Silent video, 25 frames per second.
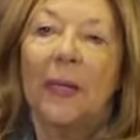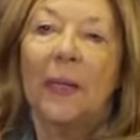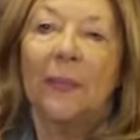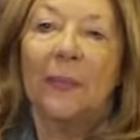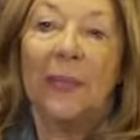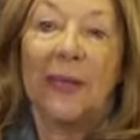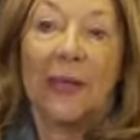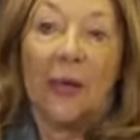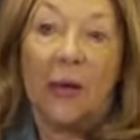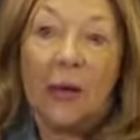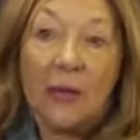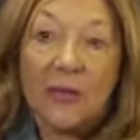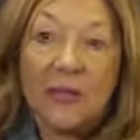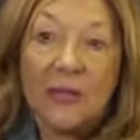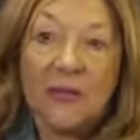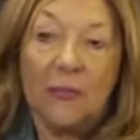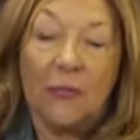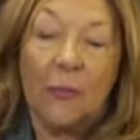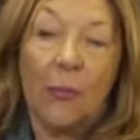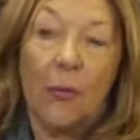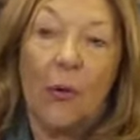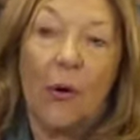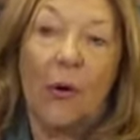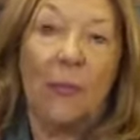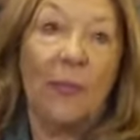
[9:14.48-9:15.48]
because
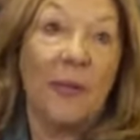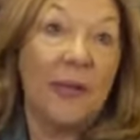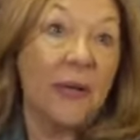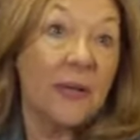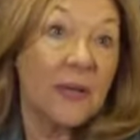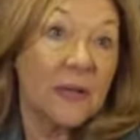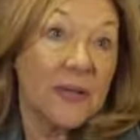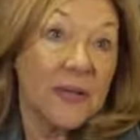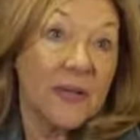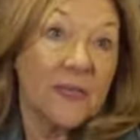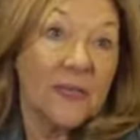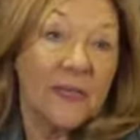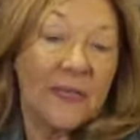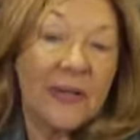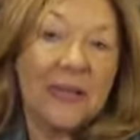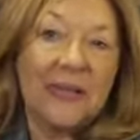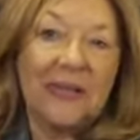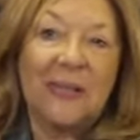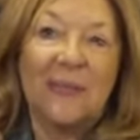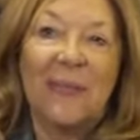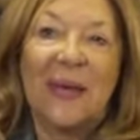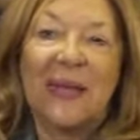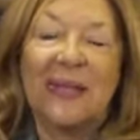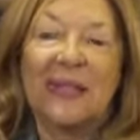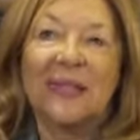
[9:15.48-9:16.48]
of war, because of
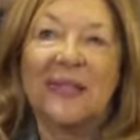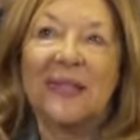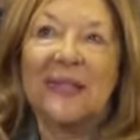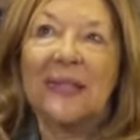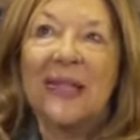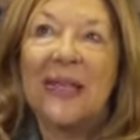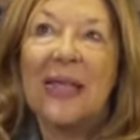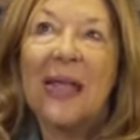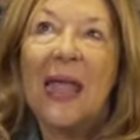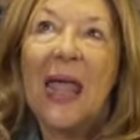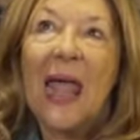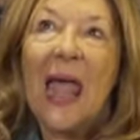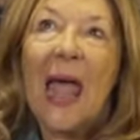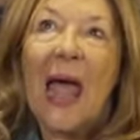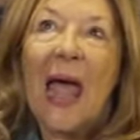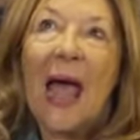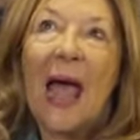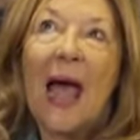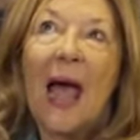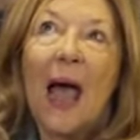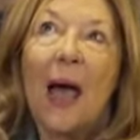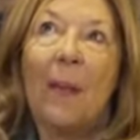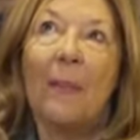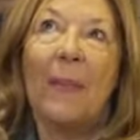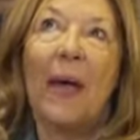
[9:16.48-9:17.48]
independence.
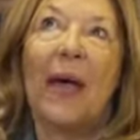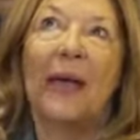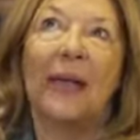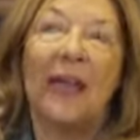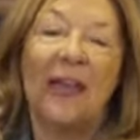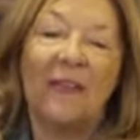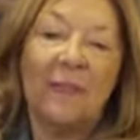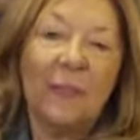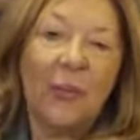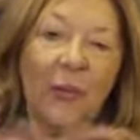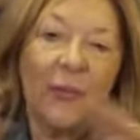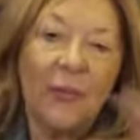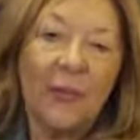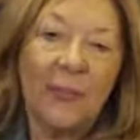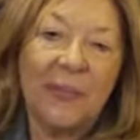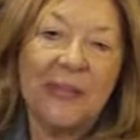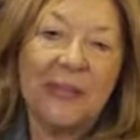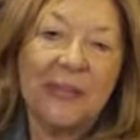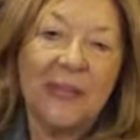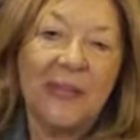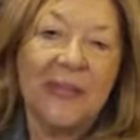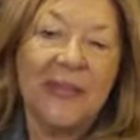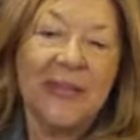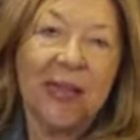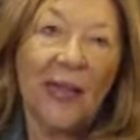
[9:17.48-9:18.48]
And I've put them
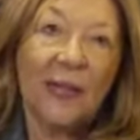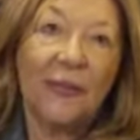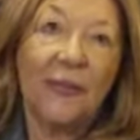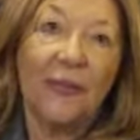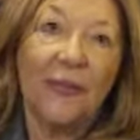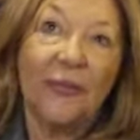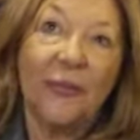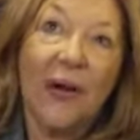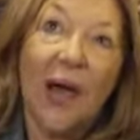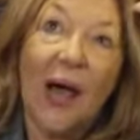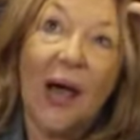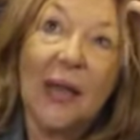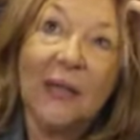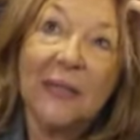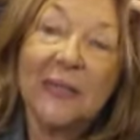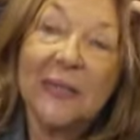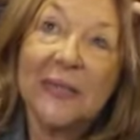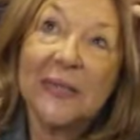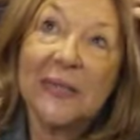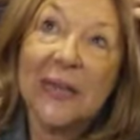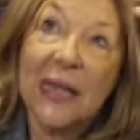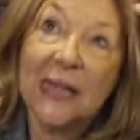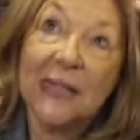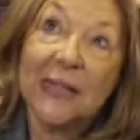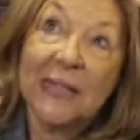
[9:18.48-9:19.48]
into the south of
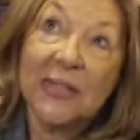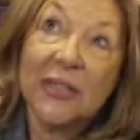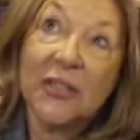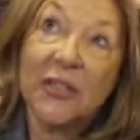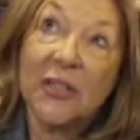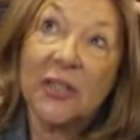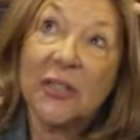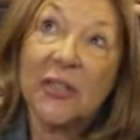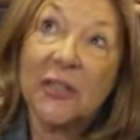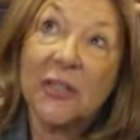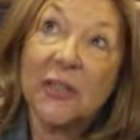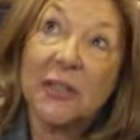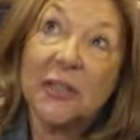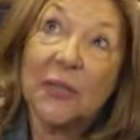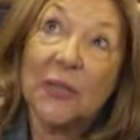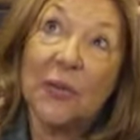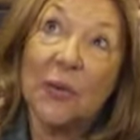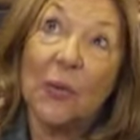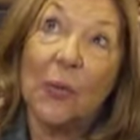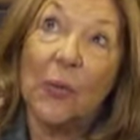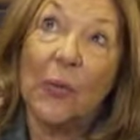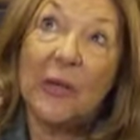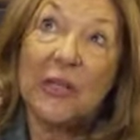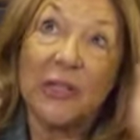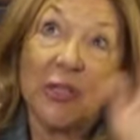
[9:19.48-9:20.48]
France, and it's just
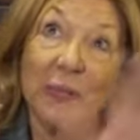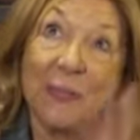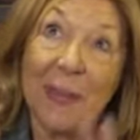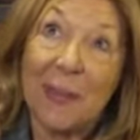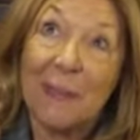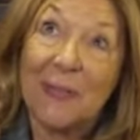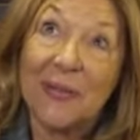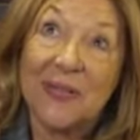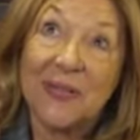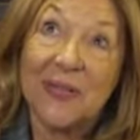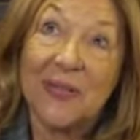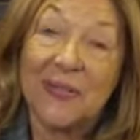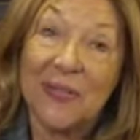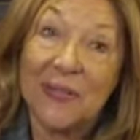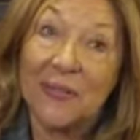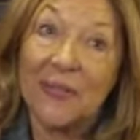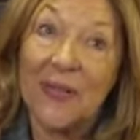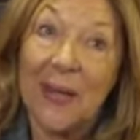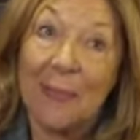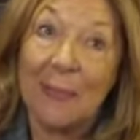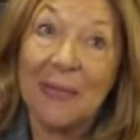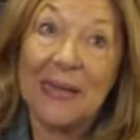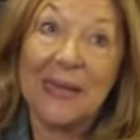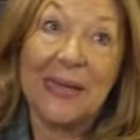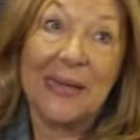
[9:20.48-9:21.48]
which members of the
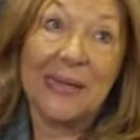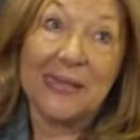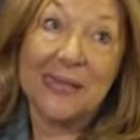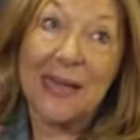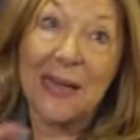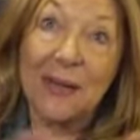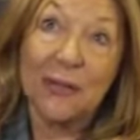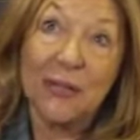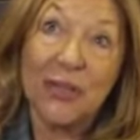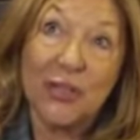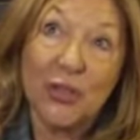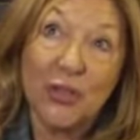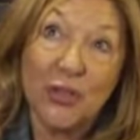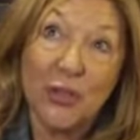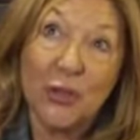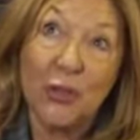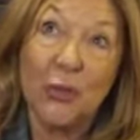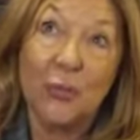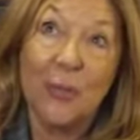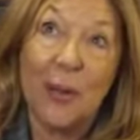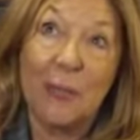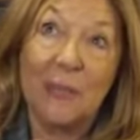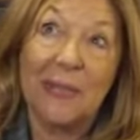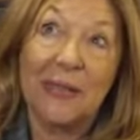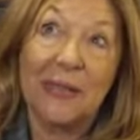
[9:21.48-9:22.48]
family get out. It's two
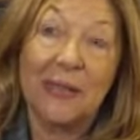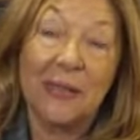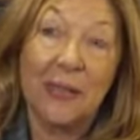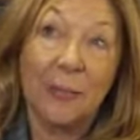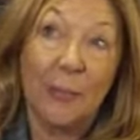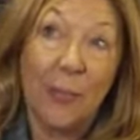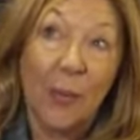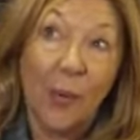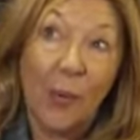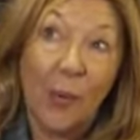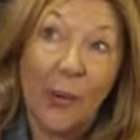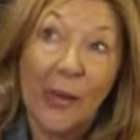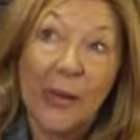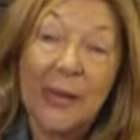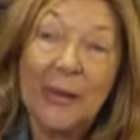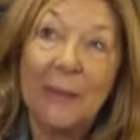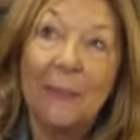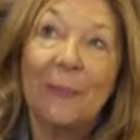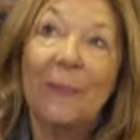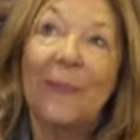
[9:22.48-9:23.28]
women and a boy.